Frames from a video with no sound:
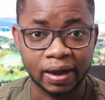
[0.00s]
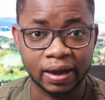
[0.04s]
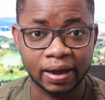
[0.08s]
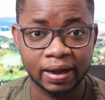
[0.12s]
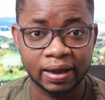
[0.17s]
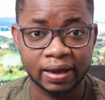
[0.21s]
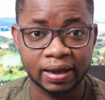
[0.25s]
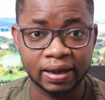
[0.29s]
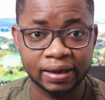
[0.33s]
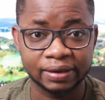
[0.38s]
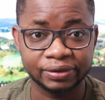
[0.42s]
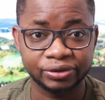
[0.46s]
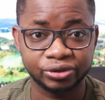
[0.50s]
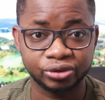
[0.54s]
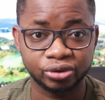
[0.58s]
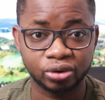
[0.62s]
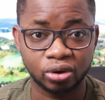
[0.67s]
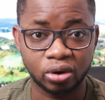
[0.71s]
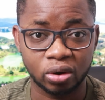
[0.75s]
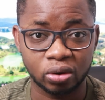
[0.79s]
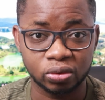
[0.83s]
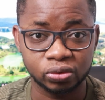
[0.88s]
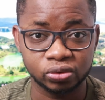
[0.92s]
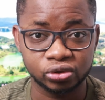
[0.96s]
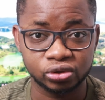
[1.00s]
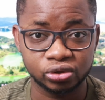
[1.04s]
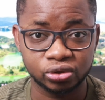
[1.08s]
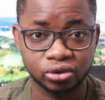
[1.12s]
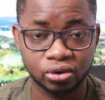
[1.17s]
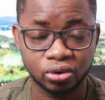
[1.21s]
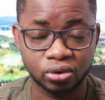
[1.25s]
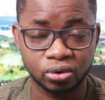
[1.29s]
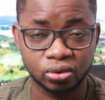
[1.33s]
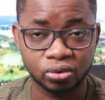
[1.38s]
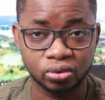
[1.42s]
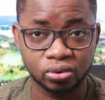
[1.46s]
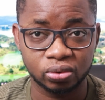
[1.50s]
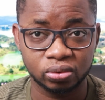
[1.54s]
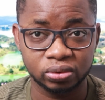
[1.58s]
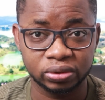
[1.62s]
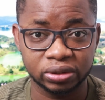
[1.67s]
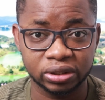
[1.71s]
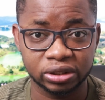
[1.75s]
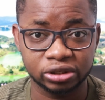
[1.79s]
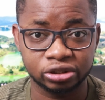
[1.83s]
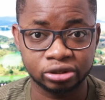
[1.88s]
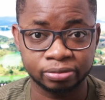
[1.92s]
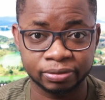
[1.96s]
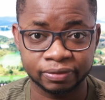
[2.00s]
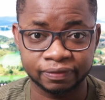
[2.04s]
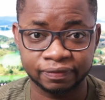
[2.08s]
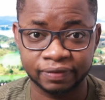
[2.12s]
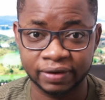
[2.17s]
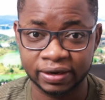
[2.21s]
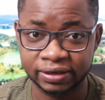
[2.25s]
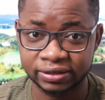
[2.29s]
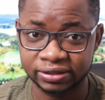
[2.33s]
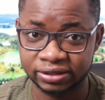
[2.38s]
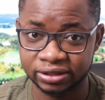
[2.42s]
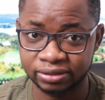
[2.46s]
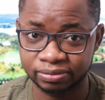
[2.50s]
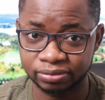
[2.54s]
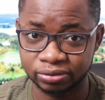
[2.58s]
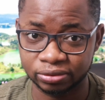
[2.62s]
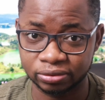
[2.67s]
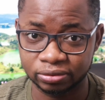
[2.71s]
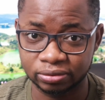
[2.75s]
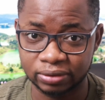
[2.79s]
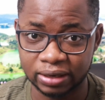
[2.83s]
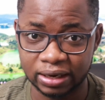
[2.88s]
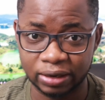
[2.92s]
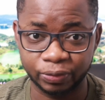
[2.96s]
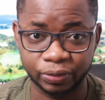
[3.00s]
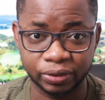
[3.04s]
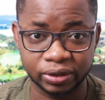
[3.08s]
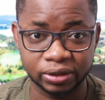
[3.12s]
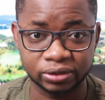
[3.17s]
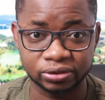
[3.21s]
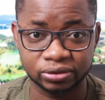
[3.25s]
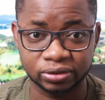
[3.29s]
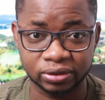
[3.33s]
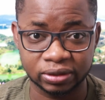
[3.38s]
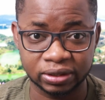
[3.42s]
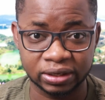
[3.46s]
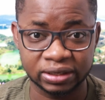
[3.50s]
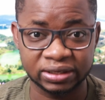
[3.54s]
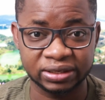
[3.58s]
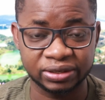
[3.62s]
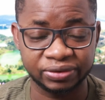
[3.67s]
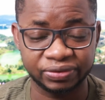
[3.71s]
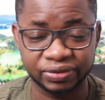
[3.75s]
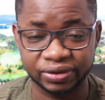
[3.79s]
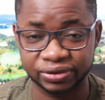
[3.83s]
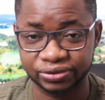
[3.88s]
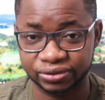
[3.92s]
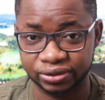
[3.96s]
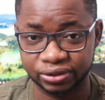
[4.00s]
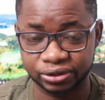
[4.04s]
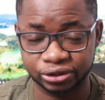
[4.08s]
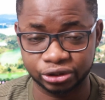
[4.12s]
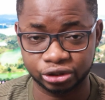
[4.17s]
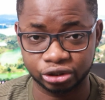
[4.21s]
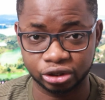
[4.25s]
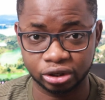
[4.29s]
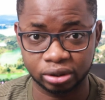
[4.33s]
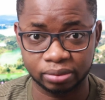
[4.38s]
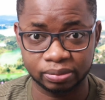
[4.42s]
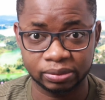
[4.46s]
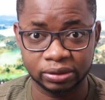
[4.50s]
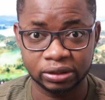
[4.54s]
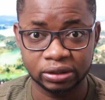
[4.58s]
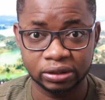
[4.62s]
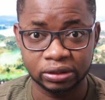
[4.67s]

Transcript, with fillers: And you also need to be flexible and willing to learn new things on the job.